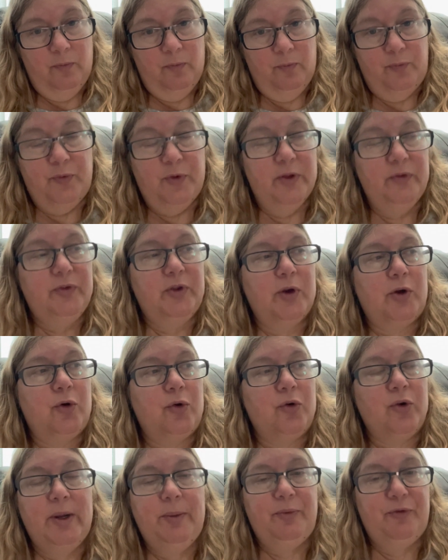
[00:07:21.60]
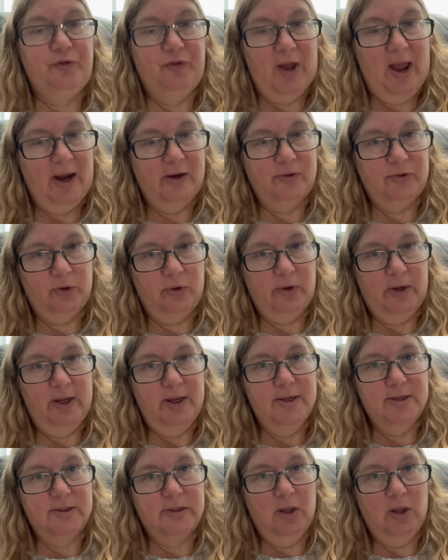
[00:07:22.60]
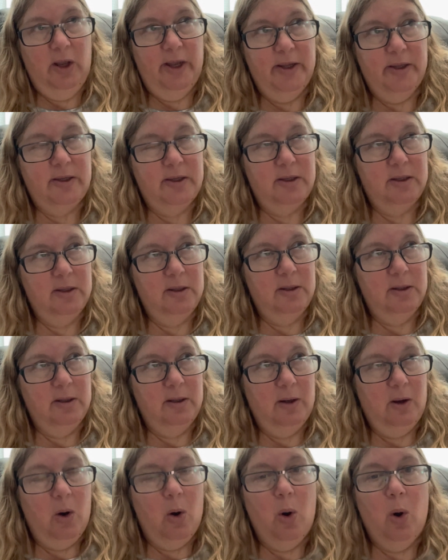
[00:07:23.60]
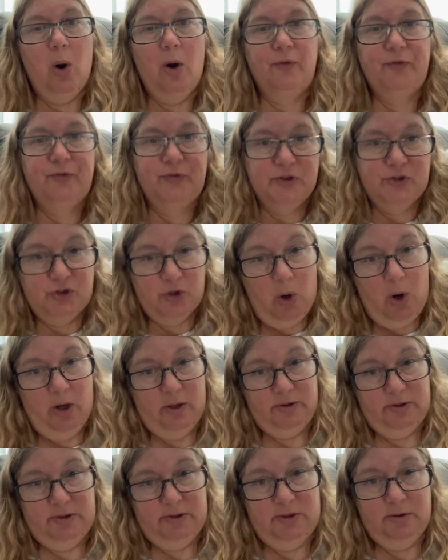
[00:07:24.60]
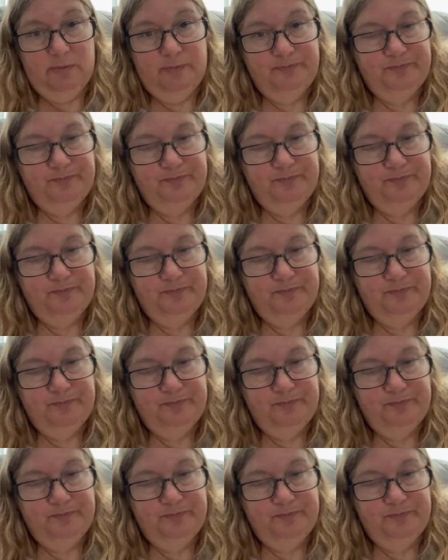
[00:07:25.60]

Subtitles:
The creep factor is like off the charts.